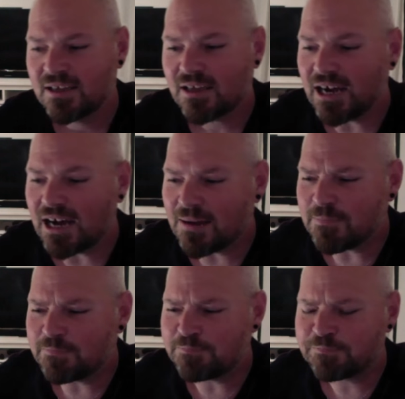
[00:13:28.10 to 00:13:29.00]

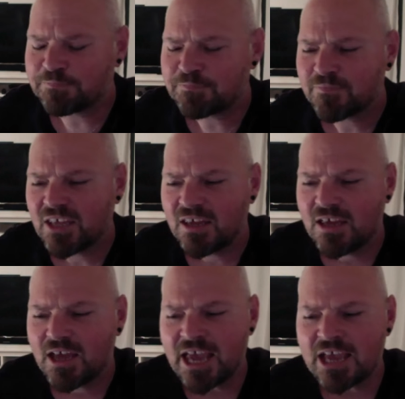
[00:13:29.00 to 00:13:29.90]
Um,
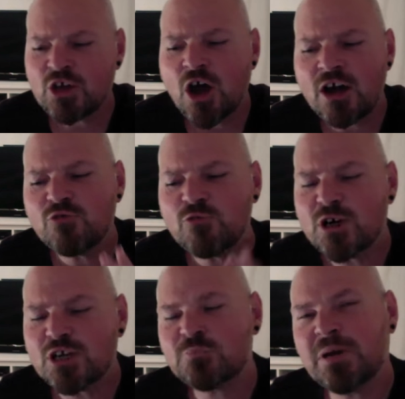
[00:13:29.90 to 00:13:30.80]
it kind of
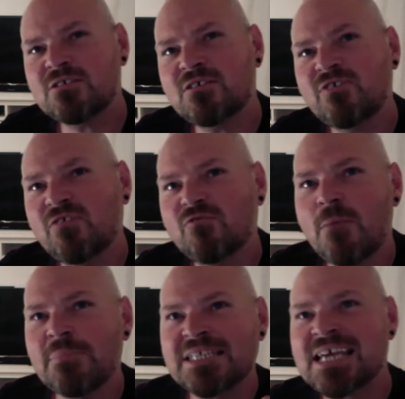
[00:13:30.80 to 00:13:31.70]
works better if you've got
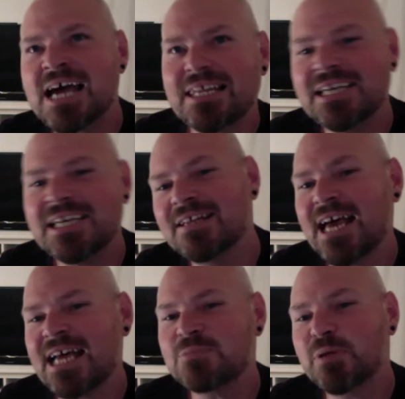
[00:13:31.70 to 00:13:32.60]
metallic and
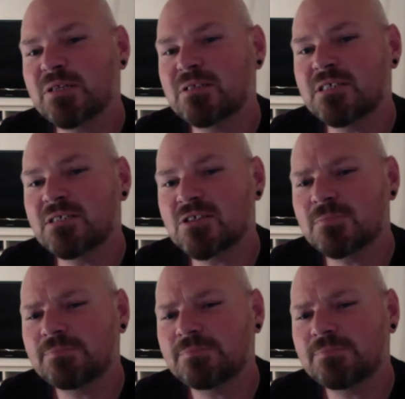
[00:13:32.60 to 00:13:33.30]
glass buildings